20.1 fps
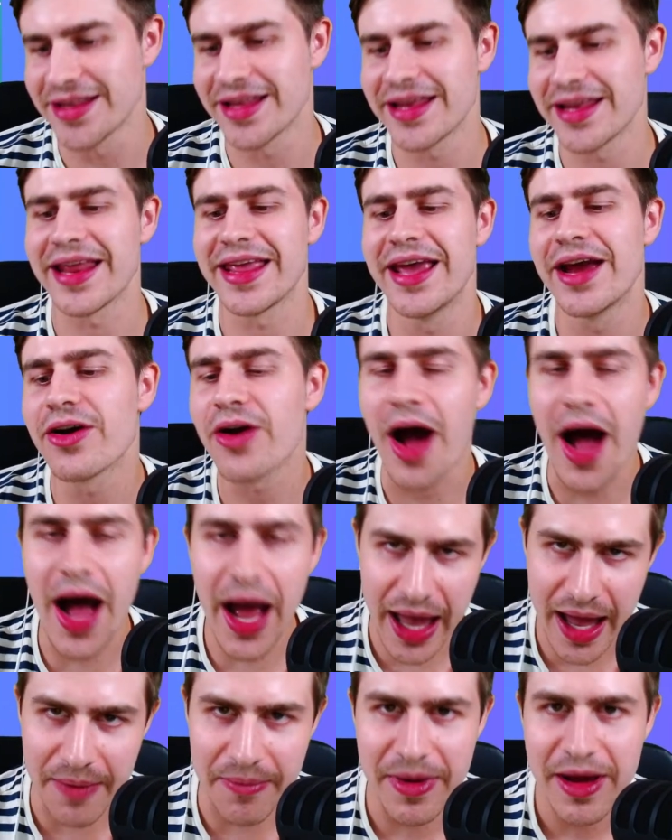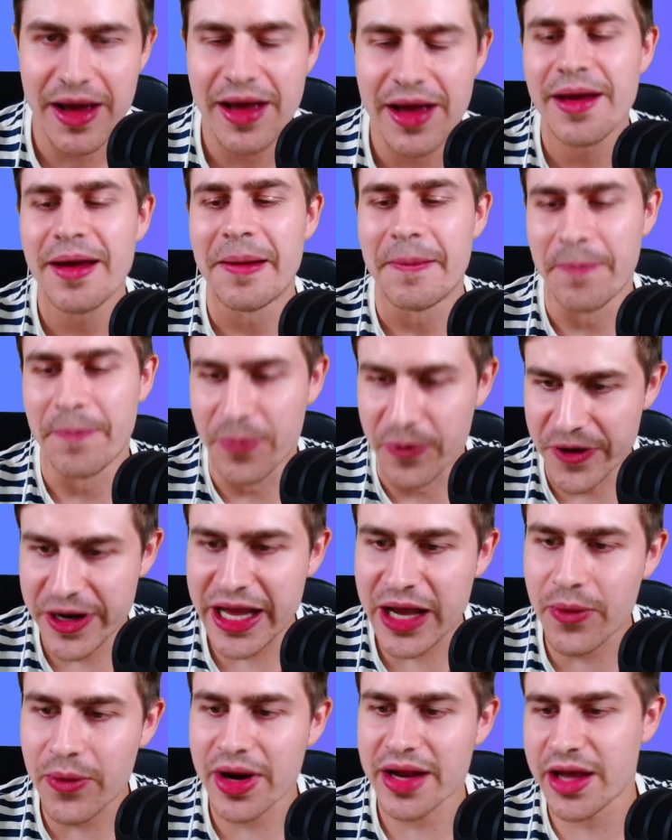And then here I am
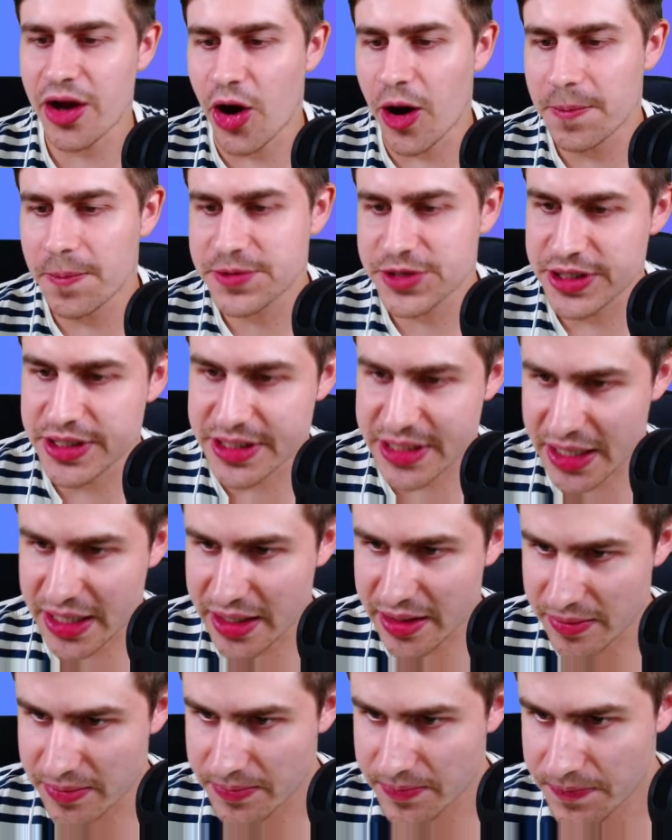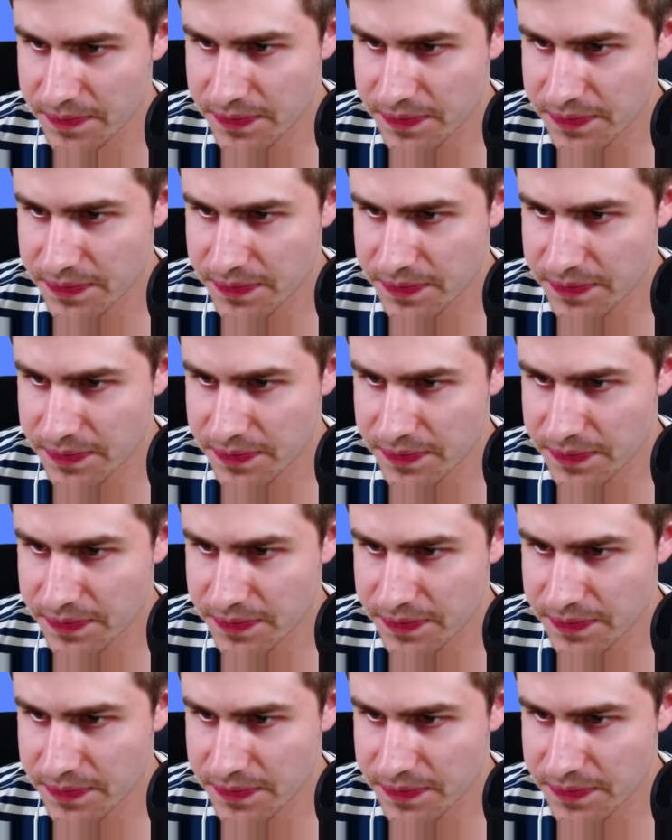bringing one of their options in.